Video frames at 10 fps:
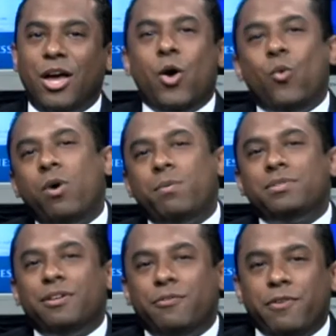What was
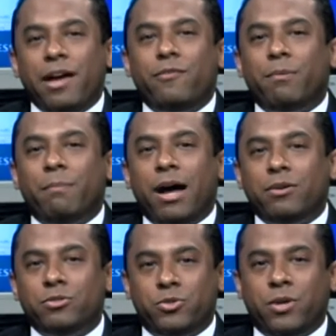the favorite
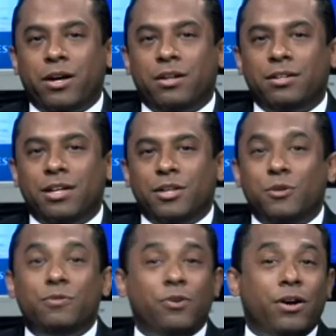mountain trail
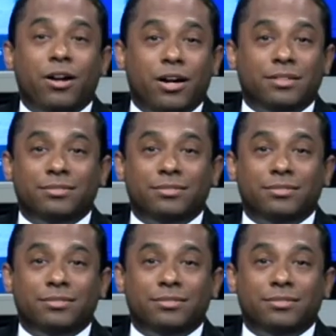you've gone on?